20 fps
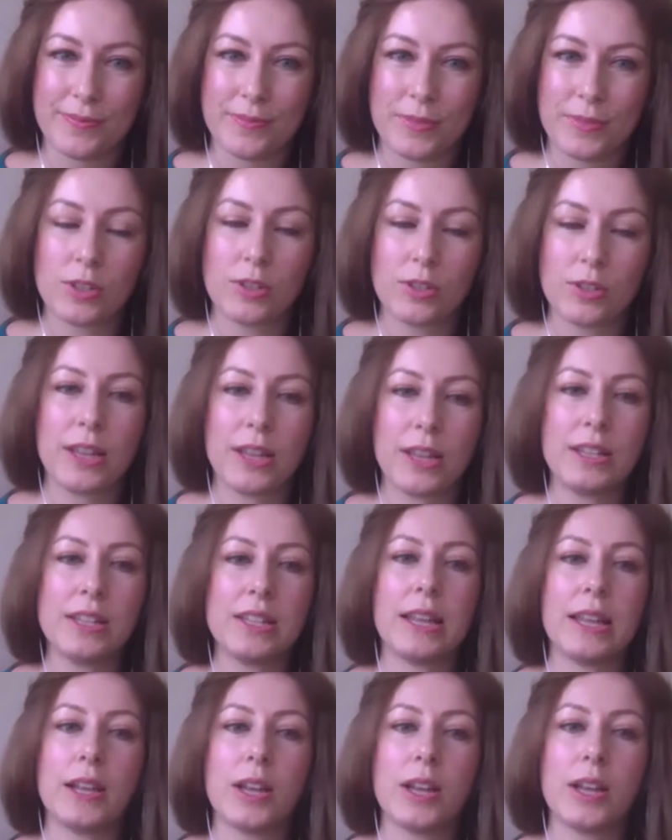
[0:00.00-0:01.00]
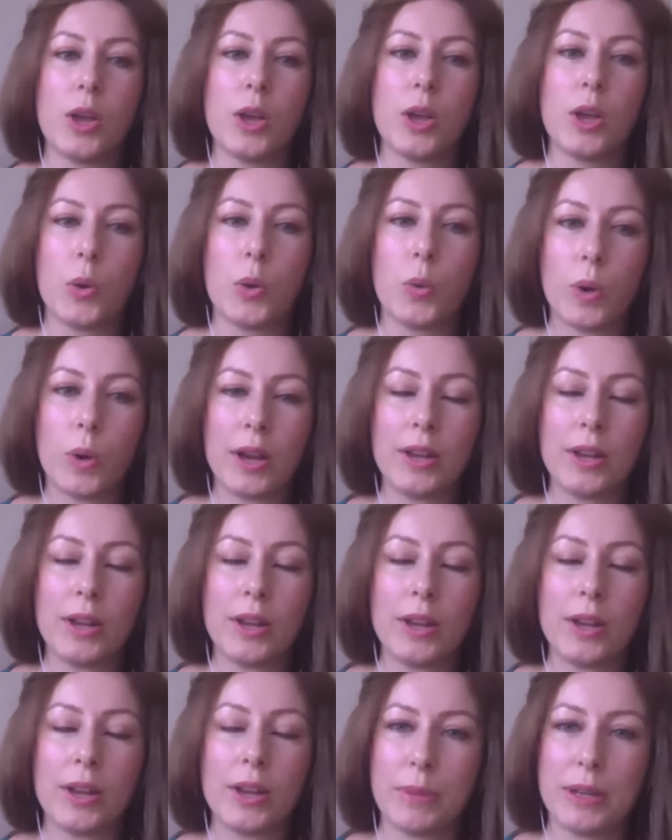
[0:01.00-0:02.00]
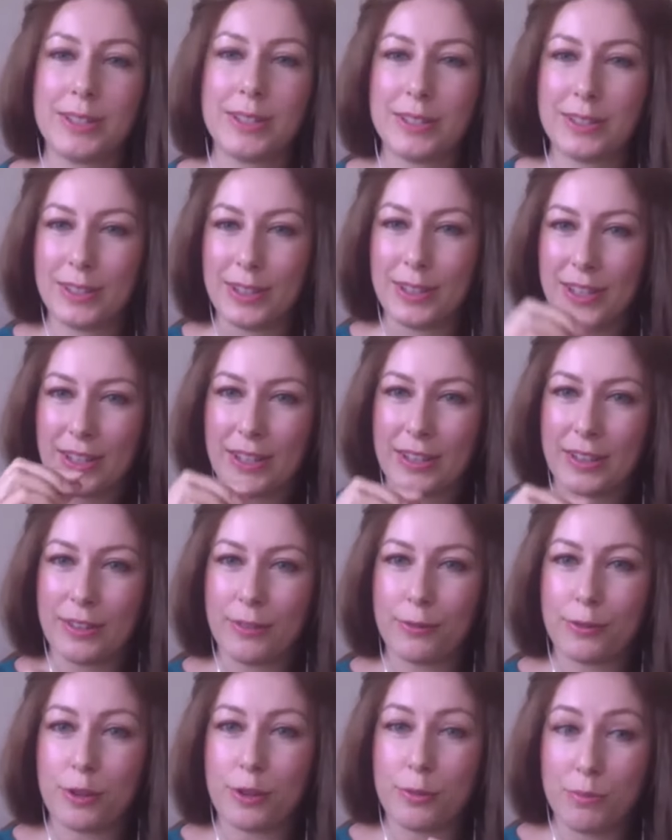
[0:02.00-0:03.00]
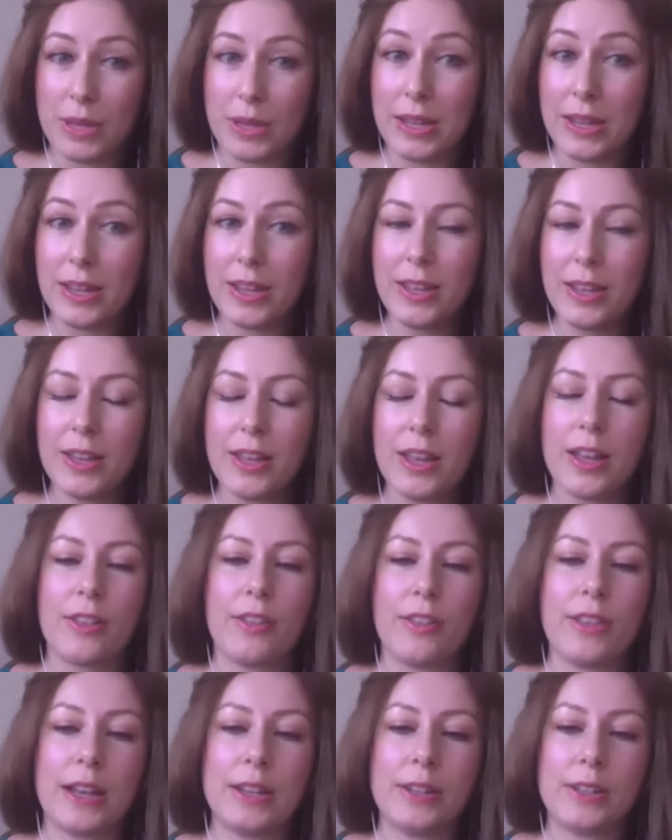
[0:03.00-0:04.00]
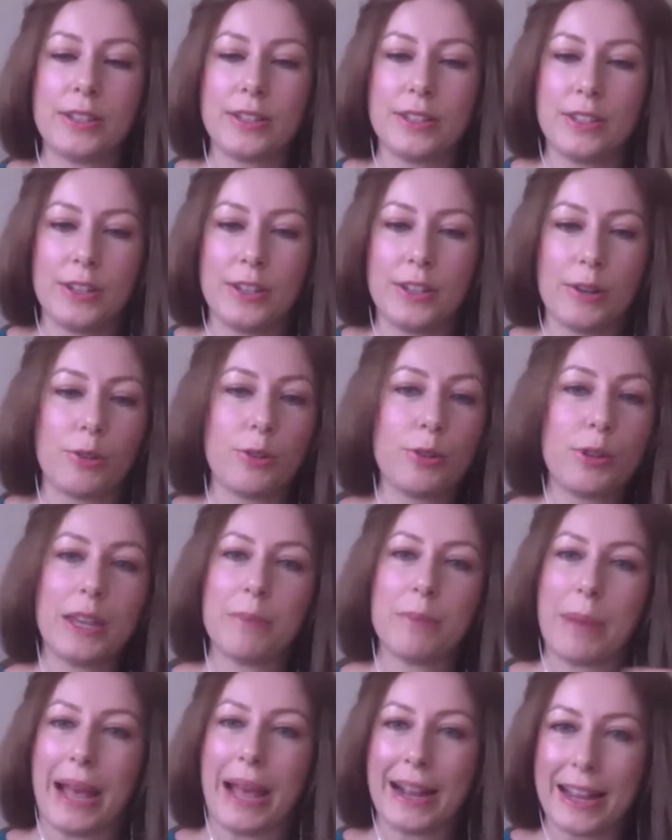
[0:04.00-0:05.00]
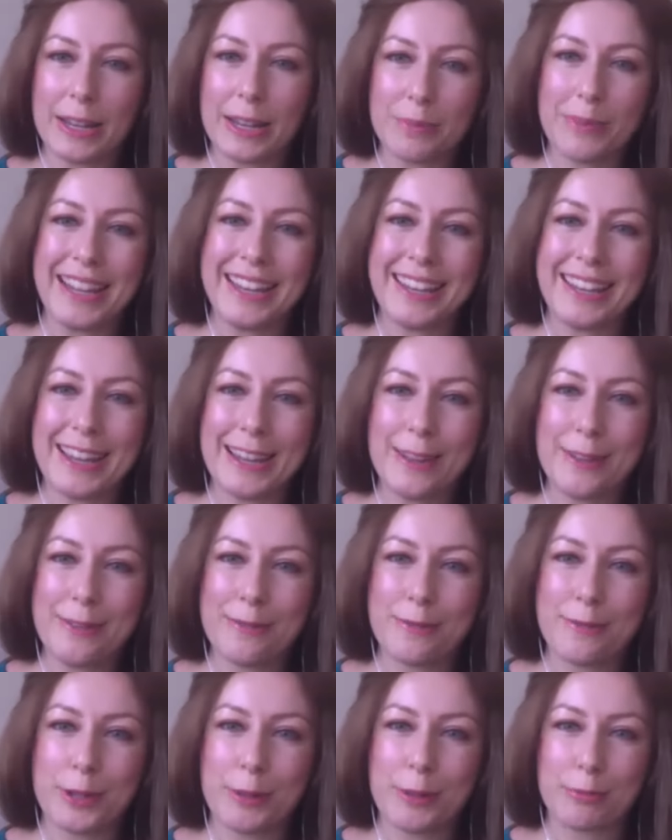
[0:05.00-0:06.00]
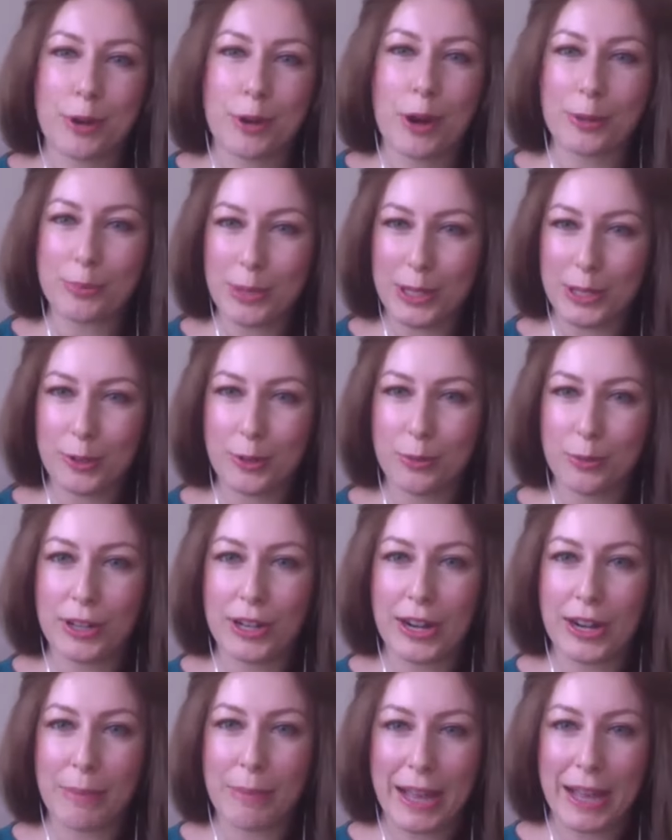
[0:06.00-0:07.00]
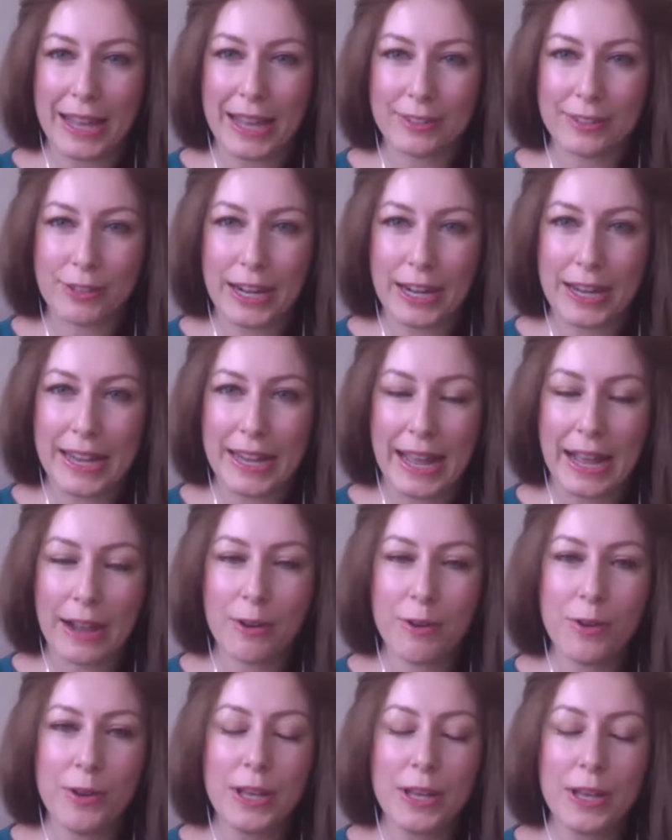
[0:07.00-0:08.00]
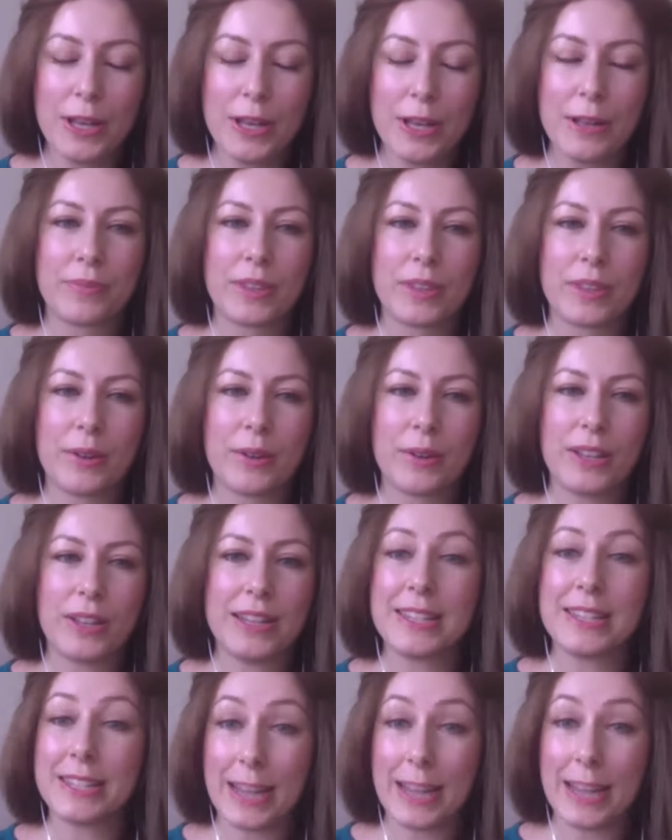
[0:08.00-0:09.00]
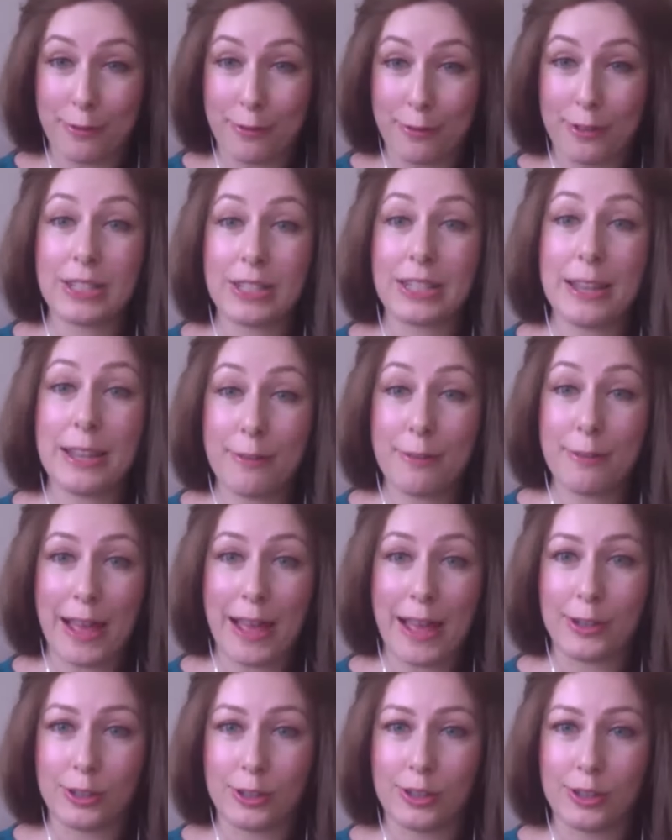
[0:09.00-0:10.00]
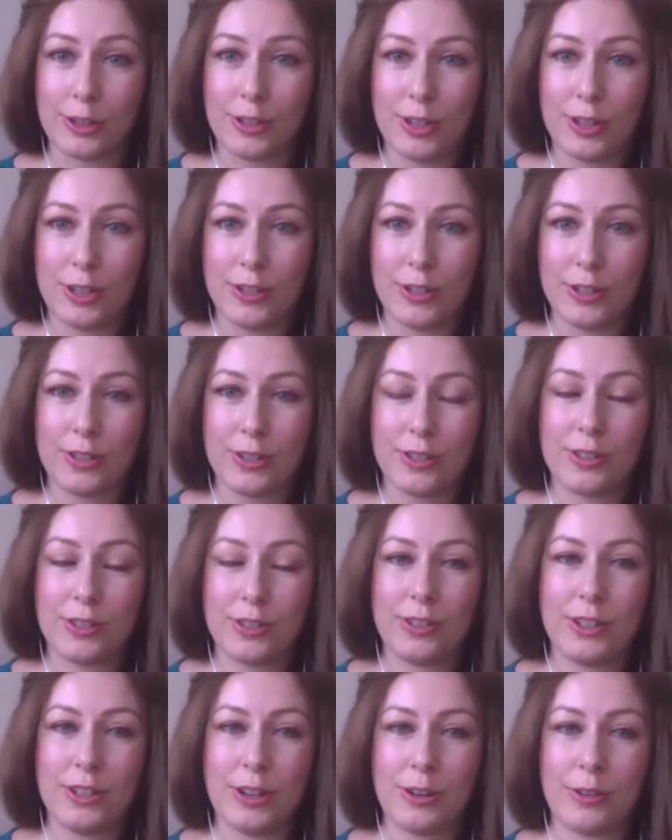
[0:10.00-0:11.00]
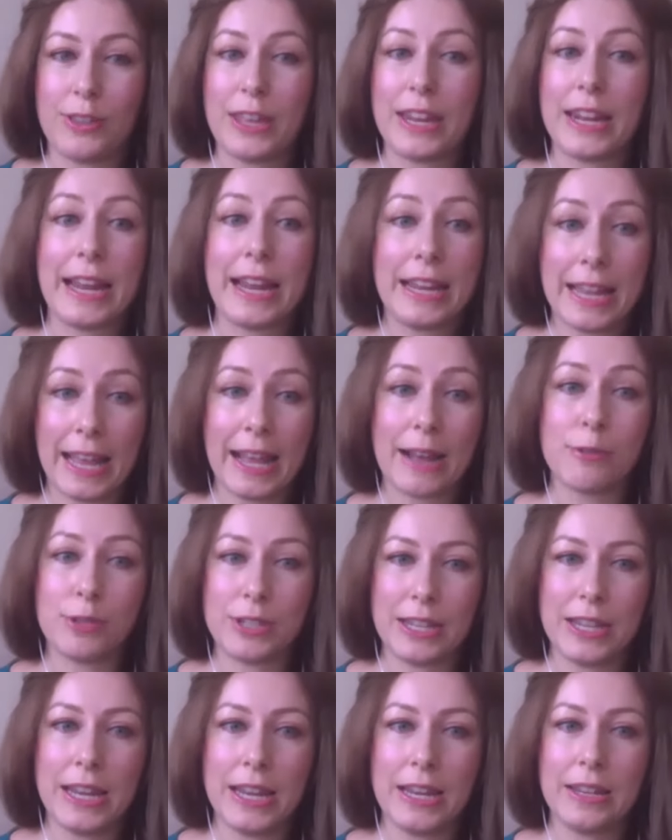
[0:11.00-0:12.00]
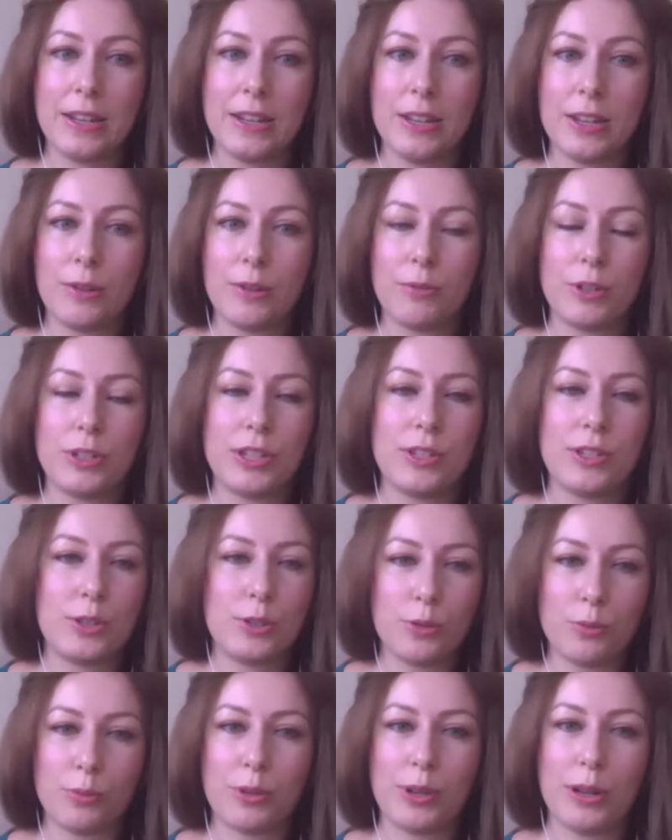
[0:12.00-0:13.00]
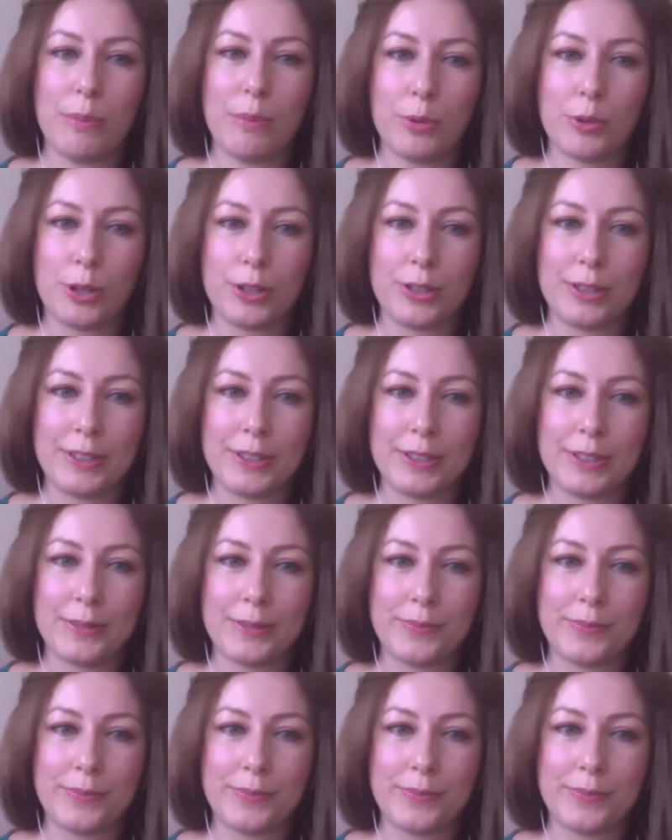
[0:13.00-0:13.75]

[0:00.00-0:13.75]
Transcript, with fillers: so that is like one element for me that, you know, looking back at my life, what brought me to where I'm at right now is definitely a factor, you know, that I count in, which is super important.